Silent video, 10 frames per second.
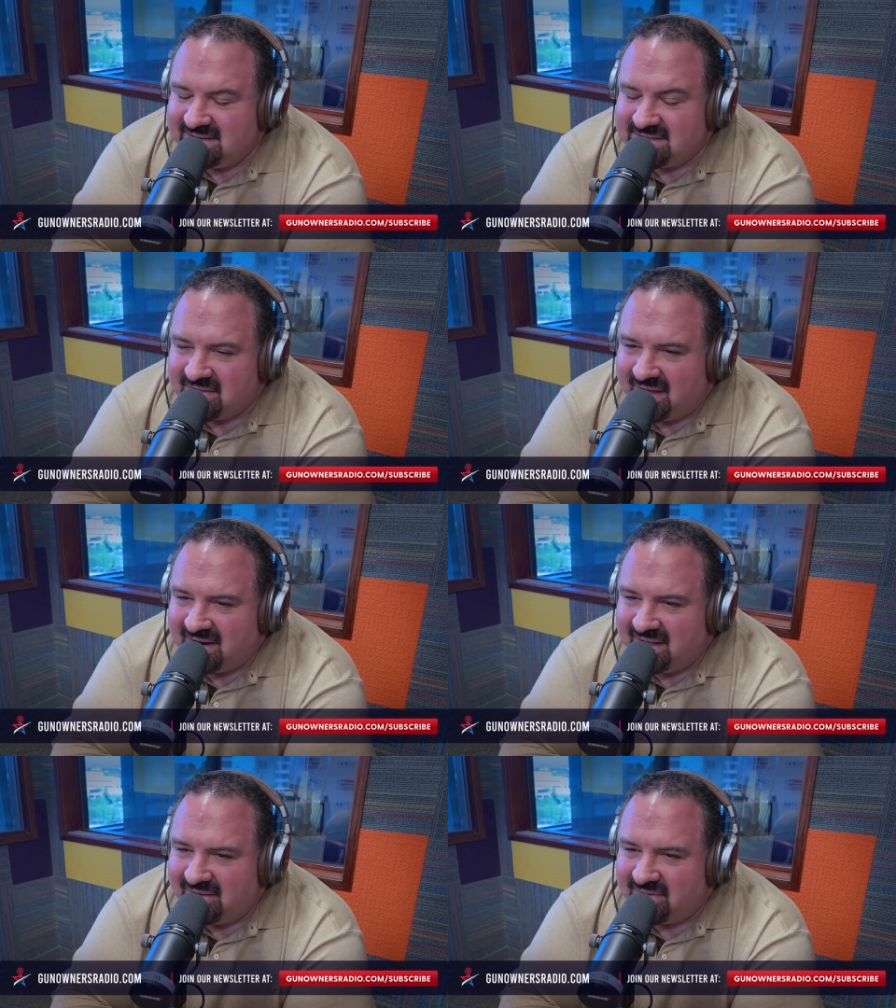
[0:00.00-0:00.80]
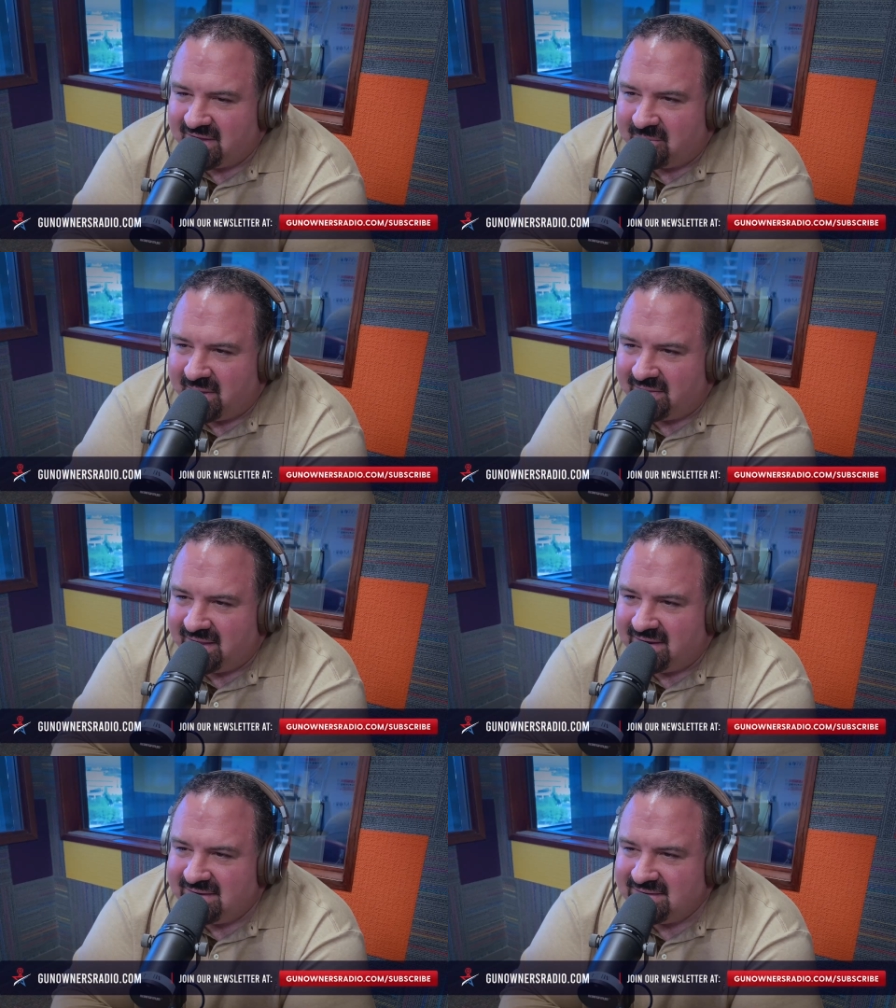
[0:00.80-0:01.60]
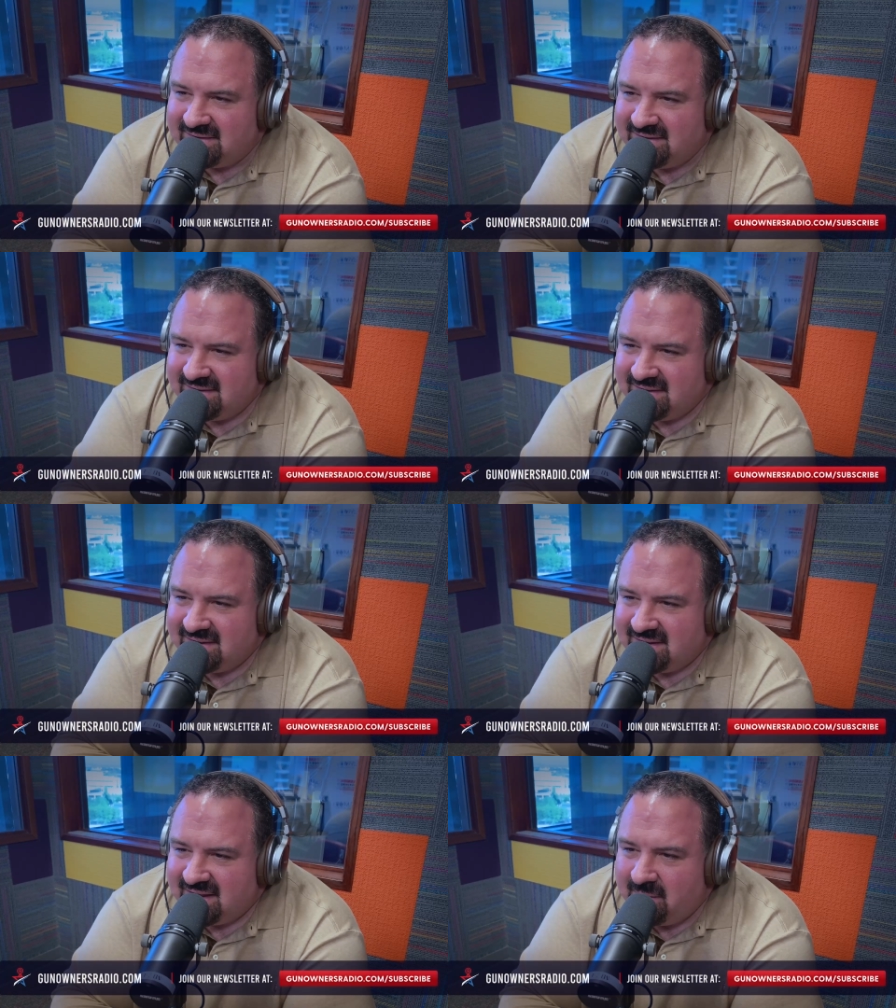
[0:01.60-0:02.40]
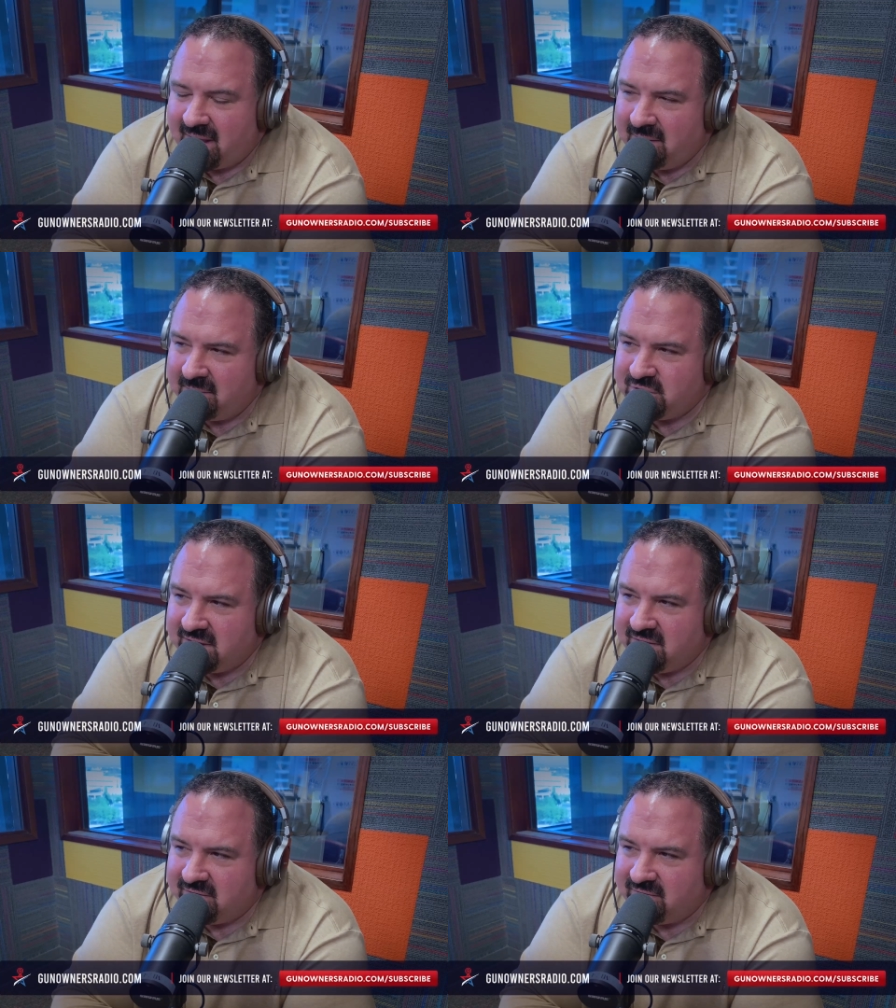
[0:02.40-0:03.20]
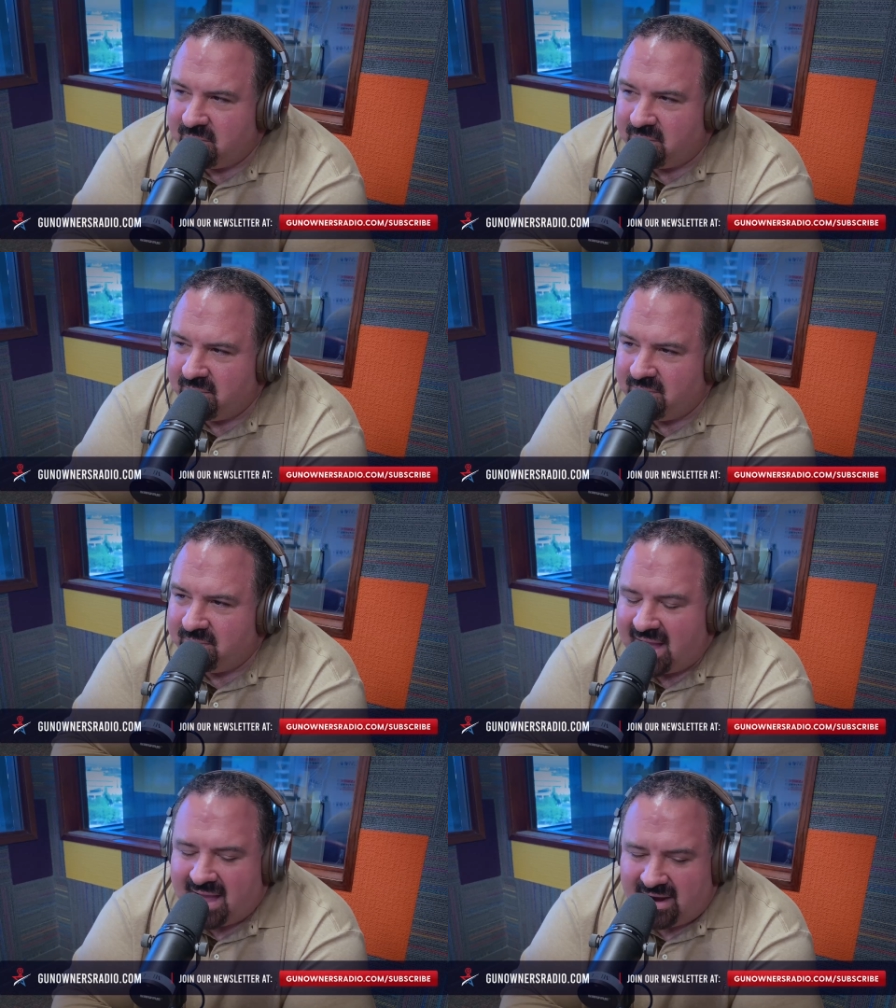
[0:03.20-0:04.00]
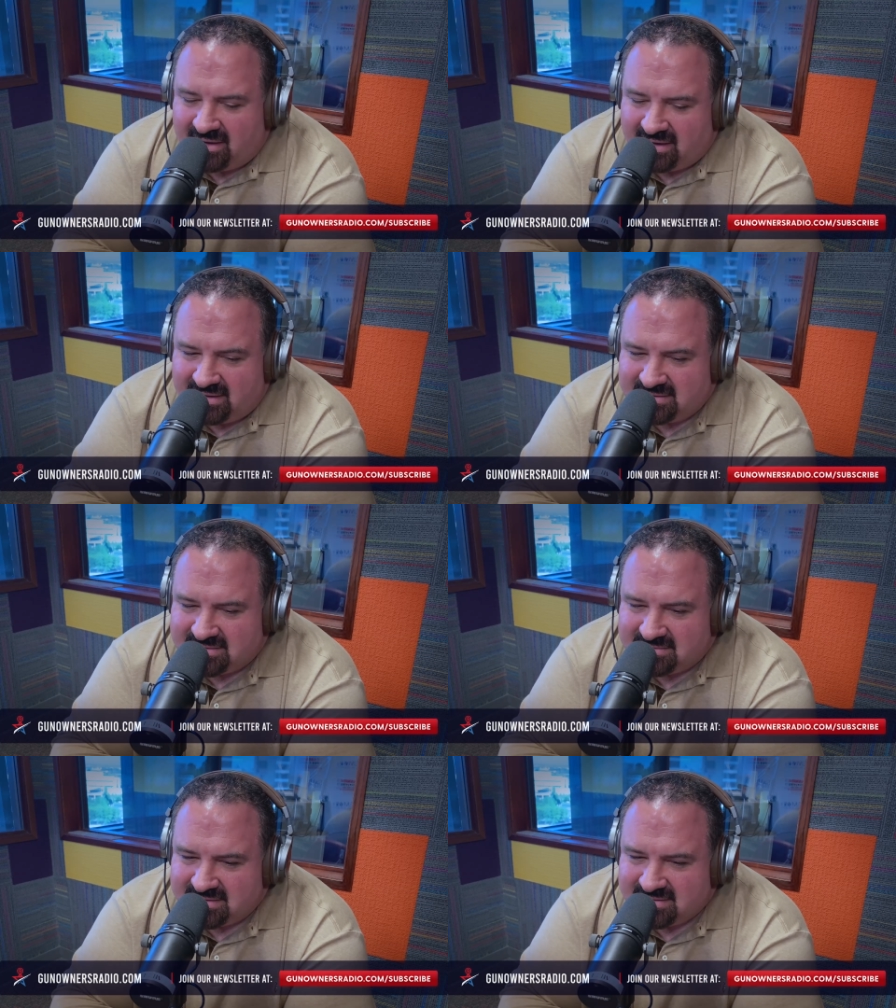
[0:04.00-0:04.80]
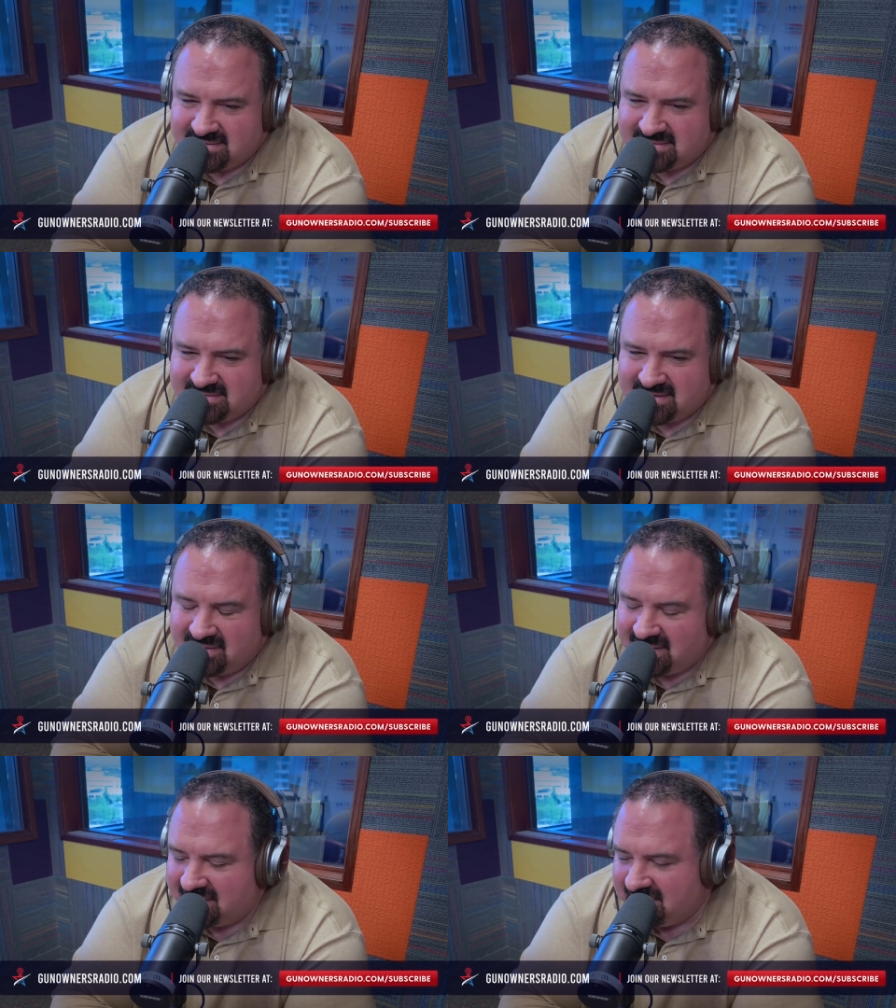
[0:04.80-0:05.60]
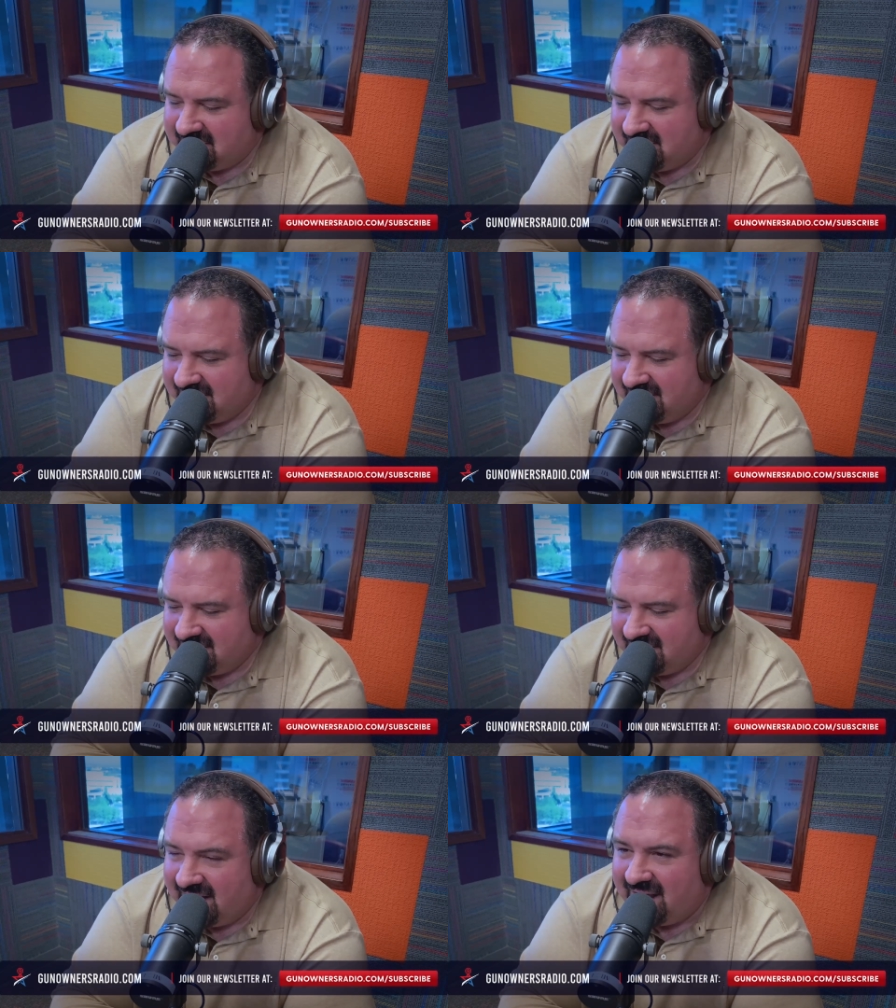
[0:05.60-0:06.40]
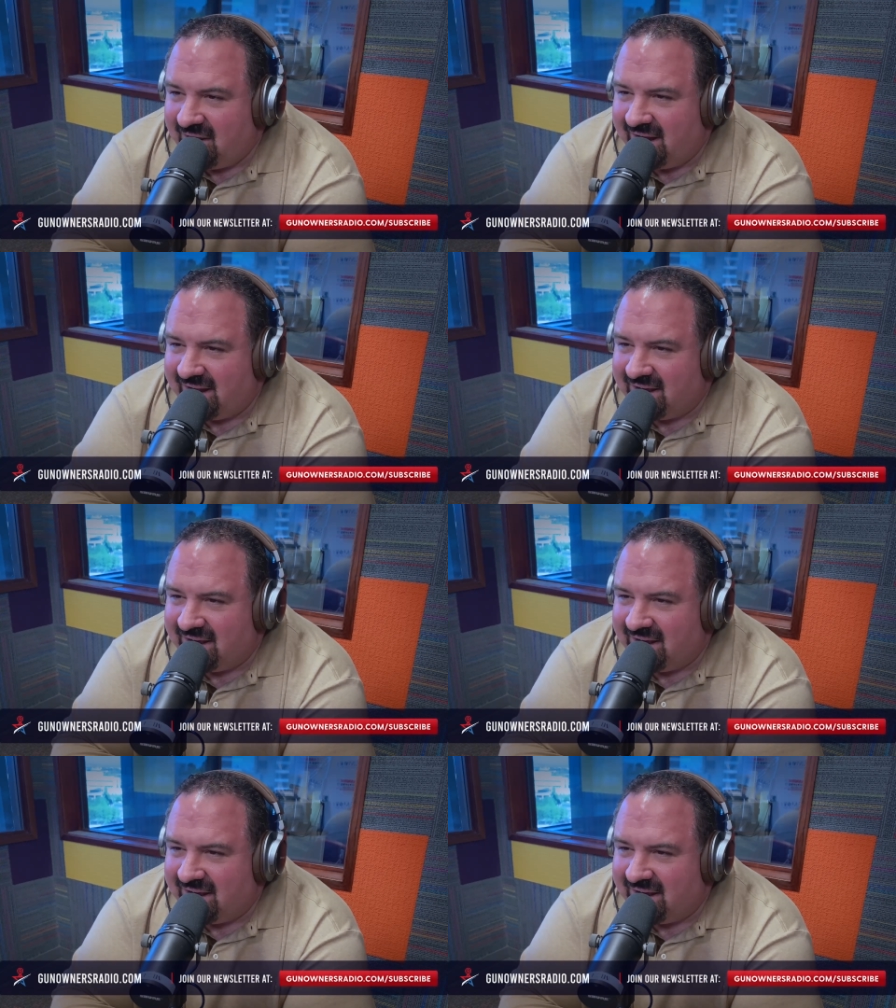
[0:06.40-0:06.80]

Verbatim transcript: is a thought. I'll have to think about that. I'm trying to think if I'm. Nah, I don't know. That's just what you need another. know, I get